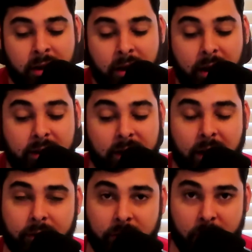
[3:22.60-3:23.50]
I did
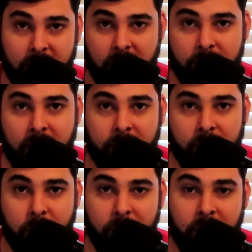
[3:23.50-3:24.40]
have somebody come down from
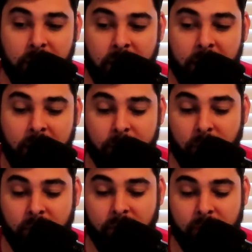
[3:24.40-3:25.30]
North Carolina and
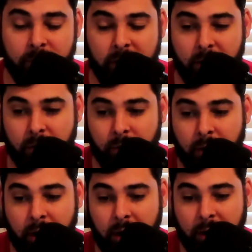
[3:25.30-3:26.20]
purchase the vehicle
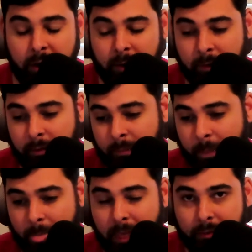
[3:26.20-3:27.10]
on
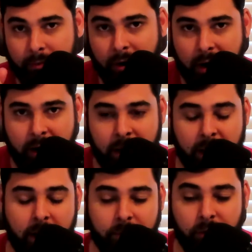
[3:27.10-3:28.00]
Friday
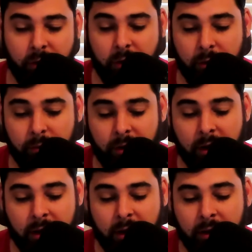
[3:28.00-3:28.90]
afternoon.
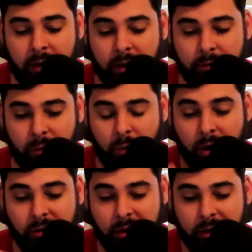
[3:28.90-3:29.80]
If you're
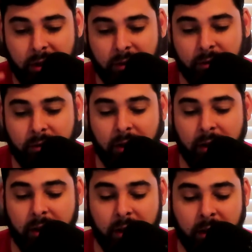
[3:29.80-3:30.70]
watching this,
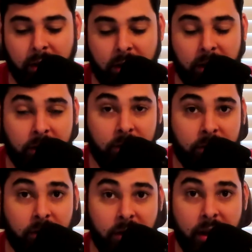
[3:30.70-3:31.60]
it is
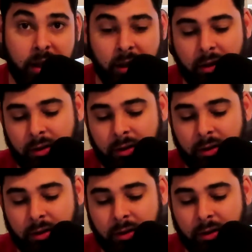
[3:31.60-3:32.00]
Sunday.